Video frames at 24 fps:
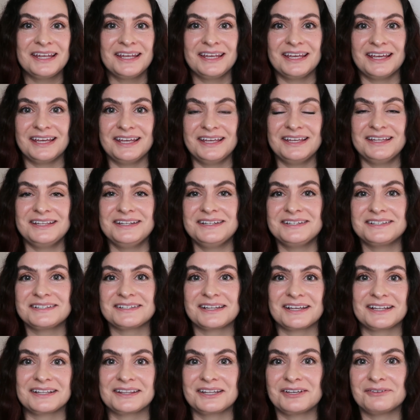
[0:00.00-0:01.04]
and
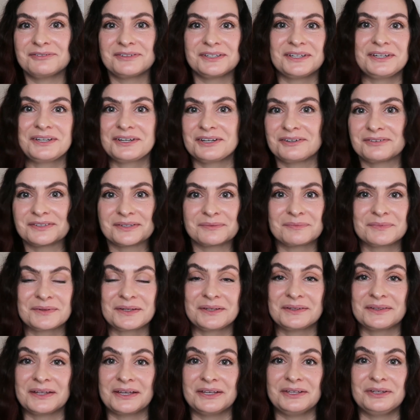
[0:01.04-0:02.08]
I'd love to hear
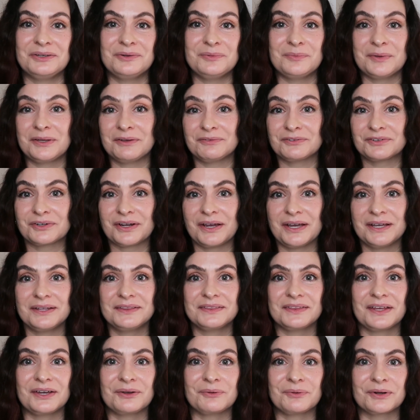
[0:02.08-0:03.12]
something that you may have tried
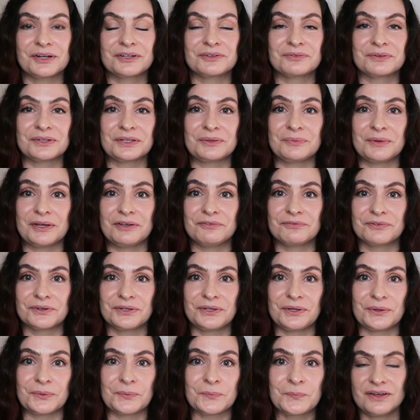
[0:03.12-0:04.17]
that worked really well for
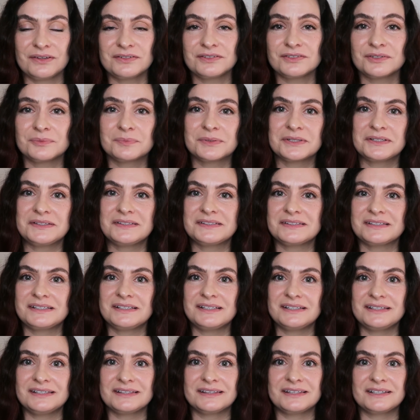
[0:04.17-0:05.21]
you. Also, please
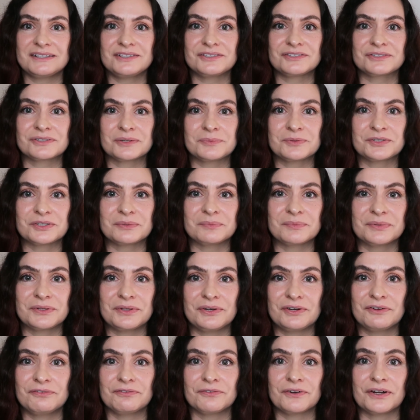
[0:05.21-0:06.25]
see the description
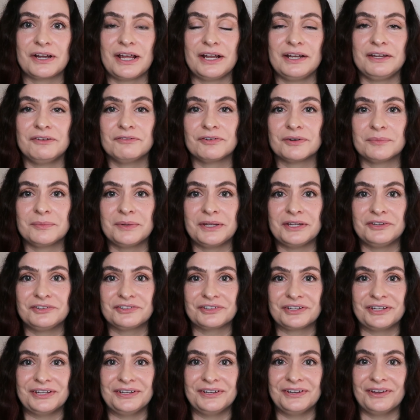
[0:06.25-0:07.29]
below for any
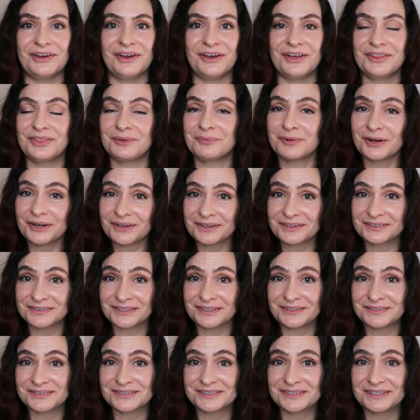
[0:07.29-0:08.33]
information on the products I
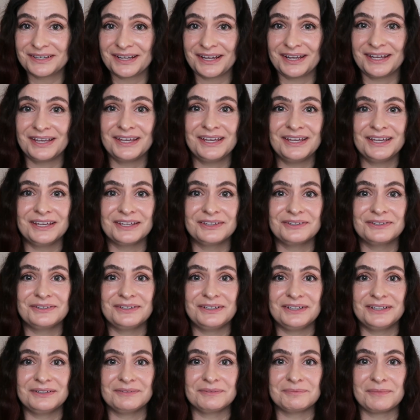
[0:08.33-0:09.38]
used today,
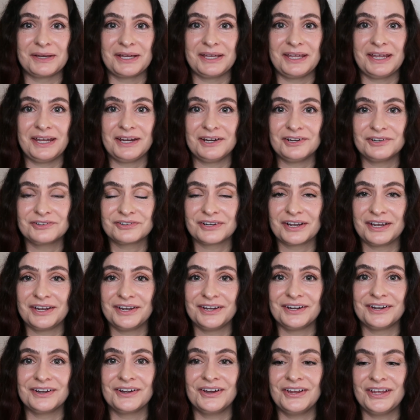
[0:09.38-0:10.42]
including my
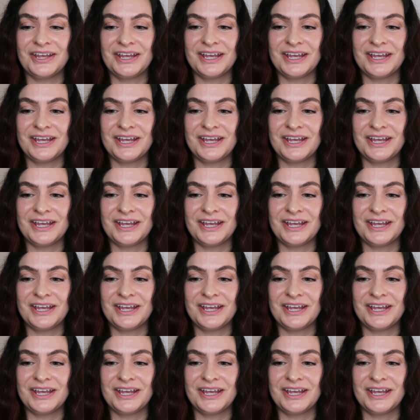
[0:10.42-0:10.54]
hairdryer